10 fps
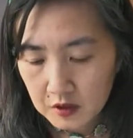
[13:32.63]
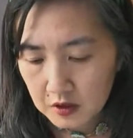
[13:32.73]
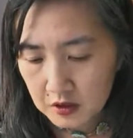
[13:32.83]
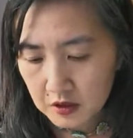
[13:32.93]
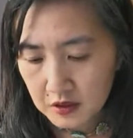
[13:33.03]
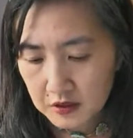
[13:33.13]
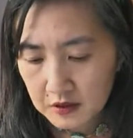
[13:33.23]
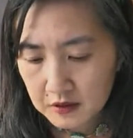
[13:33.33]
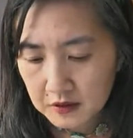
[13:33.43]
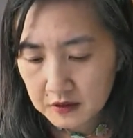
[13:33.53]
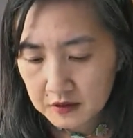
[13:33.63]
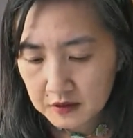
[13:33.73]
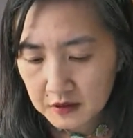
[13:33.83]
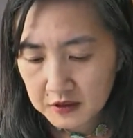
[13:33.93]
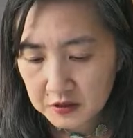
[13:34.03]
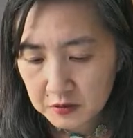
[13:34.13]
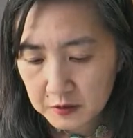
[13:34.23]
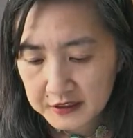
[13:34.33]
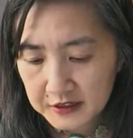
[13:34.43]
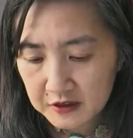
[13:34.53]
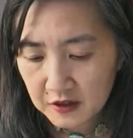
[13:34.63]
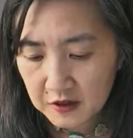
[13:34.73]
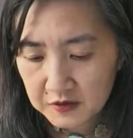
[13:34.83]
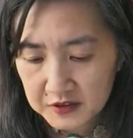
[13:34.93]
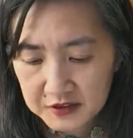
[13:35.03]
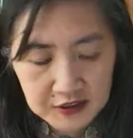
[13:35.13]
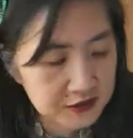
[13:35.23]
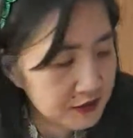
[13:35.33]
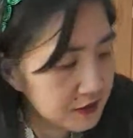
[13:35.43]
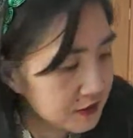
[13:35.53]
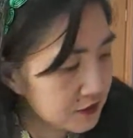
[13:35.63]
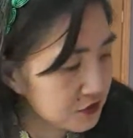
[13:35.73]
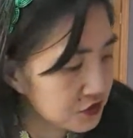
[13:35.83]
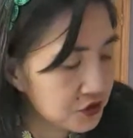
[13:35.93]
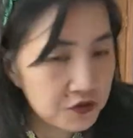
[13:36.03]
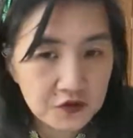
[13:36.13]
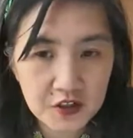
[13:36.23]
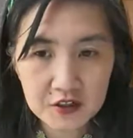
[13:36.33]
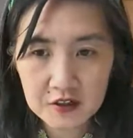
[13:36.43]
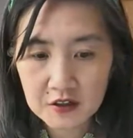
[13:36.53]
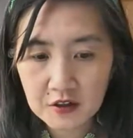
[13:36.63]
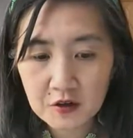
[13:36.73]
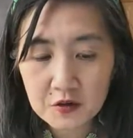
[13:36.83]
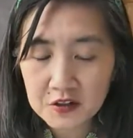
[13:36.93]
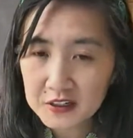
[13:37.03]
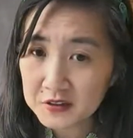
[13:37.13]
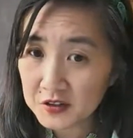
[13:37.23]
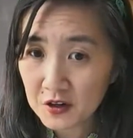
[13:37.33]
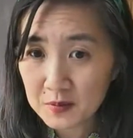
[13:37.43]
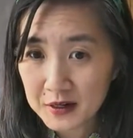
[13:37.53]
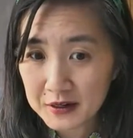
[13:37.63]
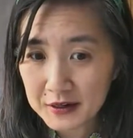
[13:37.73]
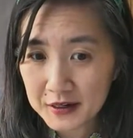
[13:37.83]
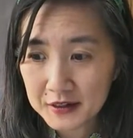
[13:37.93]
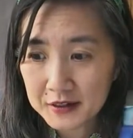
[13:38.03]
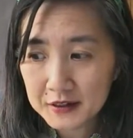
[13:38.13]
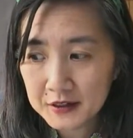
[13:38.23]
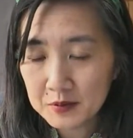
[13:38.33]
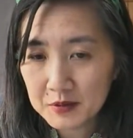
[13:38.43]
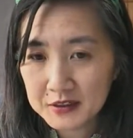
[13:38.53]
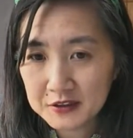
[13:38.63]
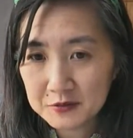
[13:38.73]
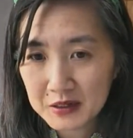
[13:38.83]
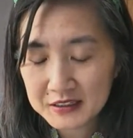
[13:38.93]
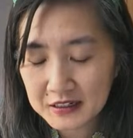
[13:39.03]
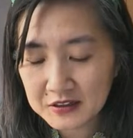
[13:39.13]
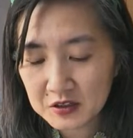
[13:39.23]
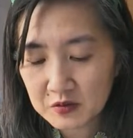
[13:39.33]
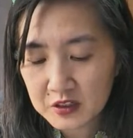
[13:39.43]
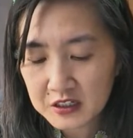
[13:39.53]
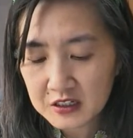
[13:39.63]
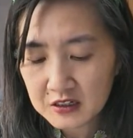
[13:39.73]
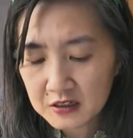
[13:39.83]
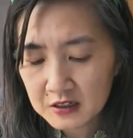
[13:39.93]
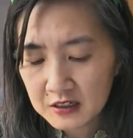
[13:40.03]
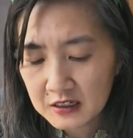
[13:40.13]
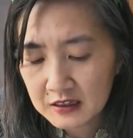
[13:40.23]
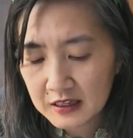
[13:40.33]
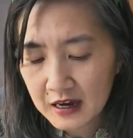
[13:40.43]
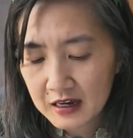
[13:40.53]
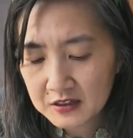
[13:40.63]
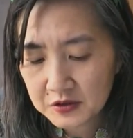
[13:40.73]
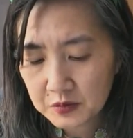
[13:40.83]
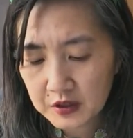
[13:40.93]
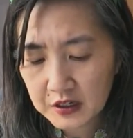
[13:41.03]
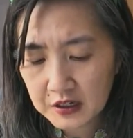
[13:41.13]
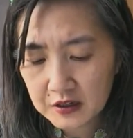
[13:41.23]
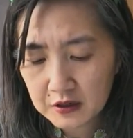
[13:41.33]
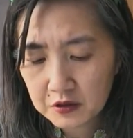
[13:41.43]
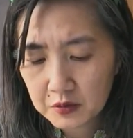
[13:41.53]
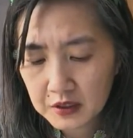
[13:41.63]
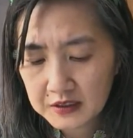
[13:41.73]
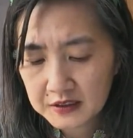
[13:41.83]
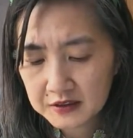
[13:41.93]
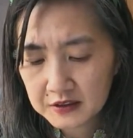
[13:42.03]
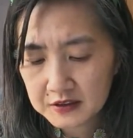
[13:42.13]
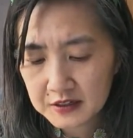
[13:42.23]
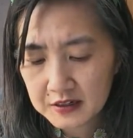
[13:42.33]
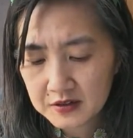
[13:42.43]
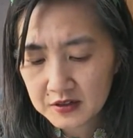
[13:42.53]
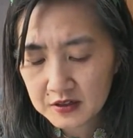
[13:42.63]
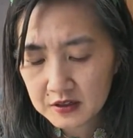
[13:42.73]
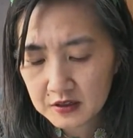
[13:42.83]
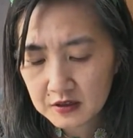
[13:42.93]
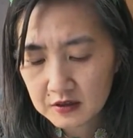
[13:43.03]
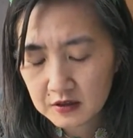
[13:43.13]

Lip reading: Okay, thanks, Louise. I love these daisies. They're so fun. Oh, you guys saw my my daisy ring last week when I did the daisy